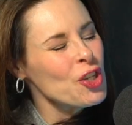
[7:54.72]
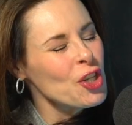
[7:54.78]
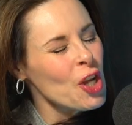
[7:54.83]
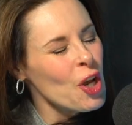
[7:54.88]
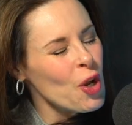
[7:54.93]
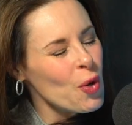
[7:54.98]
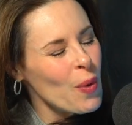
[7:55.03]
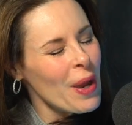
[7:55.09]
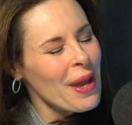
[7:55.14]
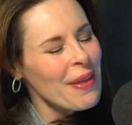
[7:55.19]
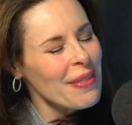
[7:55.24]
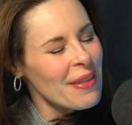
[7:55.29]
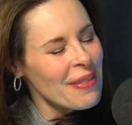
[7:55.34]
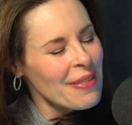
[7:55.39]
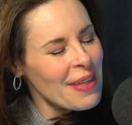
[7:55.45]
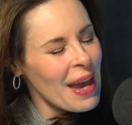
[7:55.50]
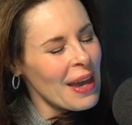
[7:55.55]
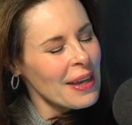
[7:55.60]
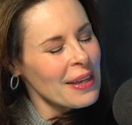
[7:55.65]
no way
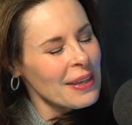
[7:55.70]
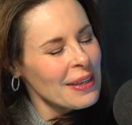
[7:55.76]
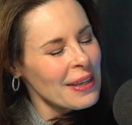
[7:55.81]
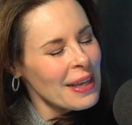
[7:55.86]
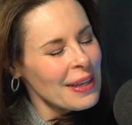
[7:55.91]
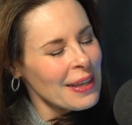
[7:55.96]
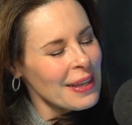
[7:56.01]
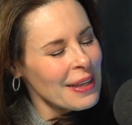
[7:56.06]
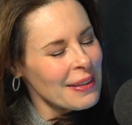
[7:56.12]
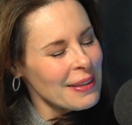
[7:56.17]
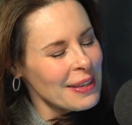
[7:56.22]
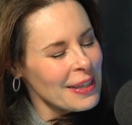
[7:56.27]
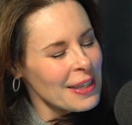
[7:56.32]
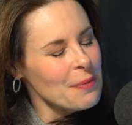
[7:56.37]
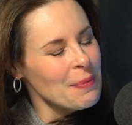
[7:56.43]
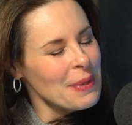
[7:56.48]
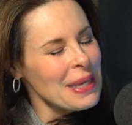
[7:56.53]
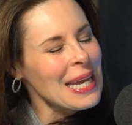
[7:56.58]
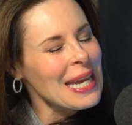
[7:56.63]
that
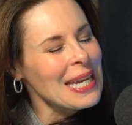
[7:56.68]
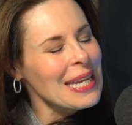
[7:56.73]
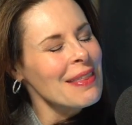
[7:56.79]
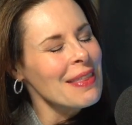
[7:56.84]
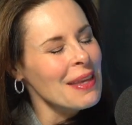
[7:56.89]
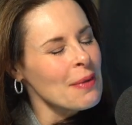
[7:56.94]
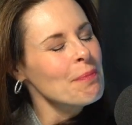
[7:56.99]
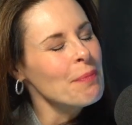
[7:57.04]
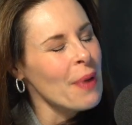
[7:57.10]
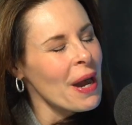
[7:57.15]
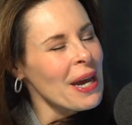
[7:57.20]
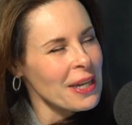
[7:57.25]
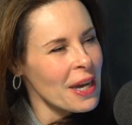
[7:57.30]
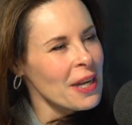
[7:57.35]
can be anything but